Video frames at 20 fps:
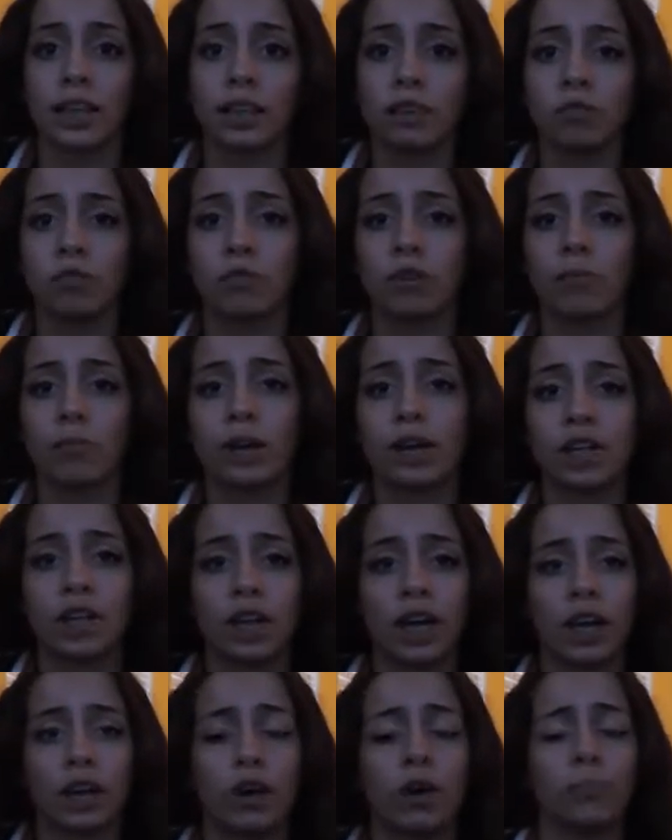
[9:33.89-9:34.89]
Thank you so
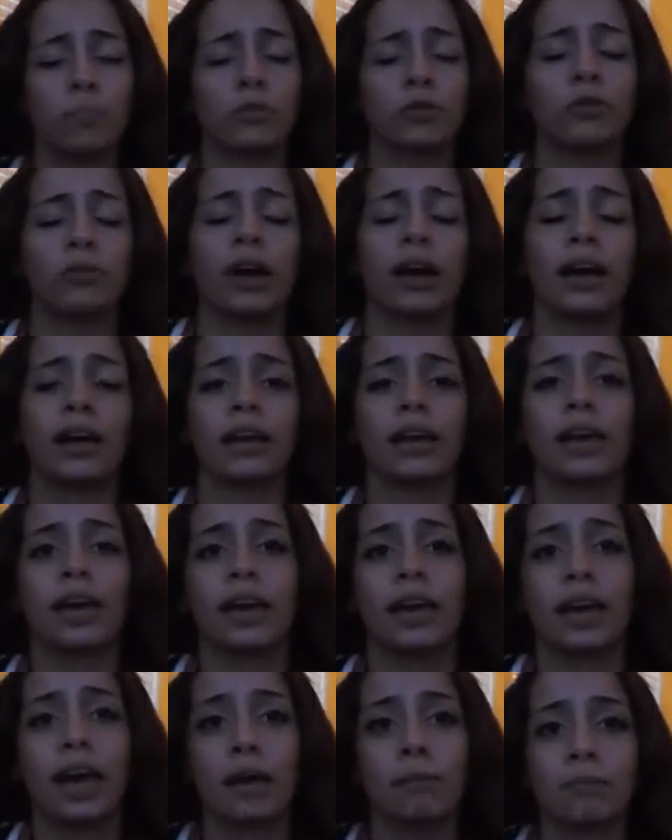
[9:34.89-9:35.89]
much. I hope you had
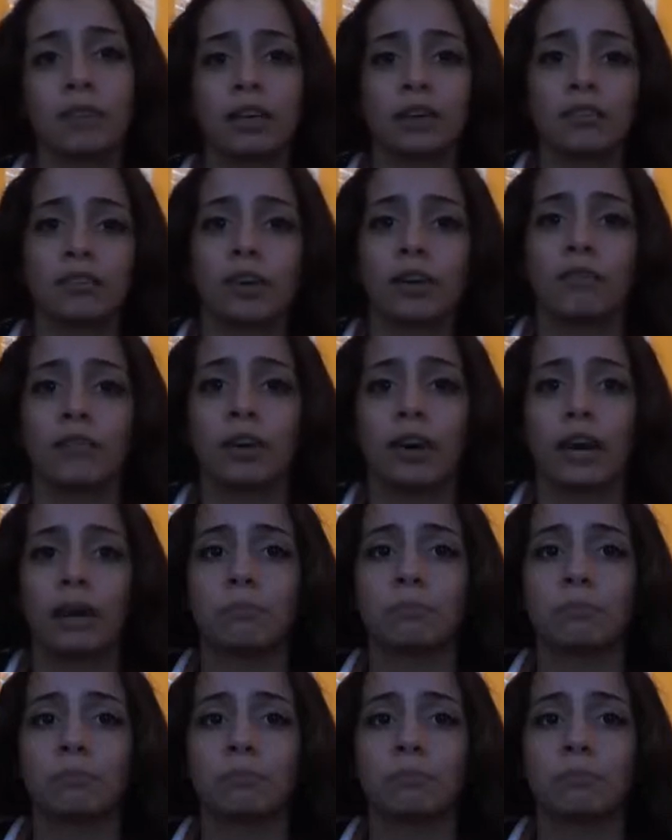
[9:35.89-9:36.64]
a happy Thanksgiving.